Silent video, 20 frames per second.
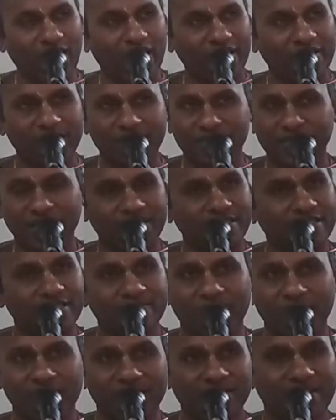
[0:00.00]
actually said,
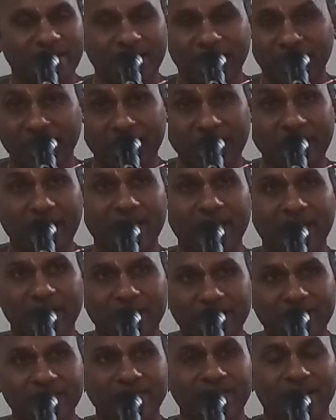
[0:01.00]
this person
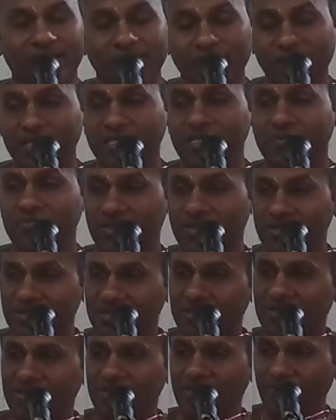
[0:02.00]
really is an amazing
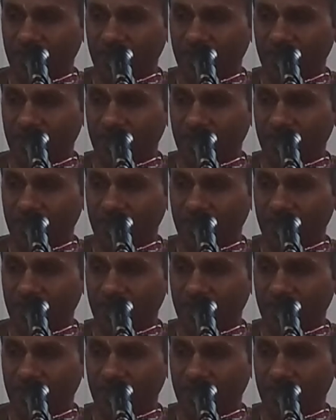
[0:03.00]
person.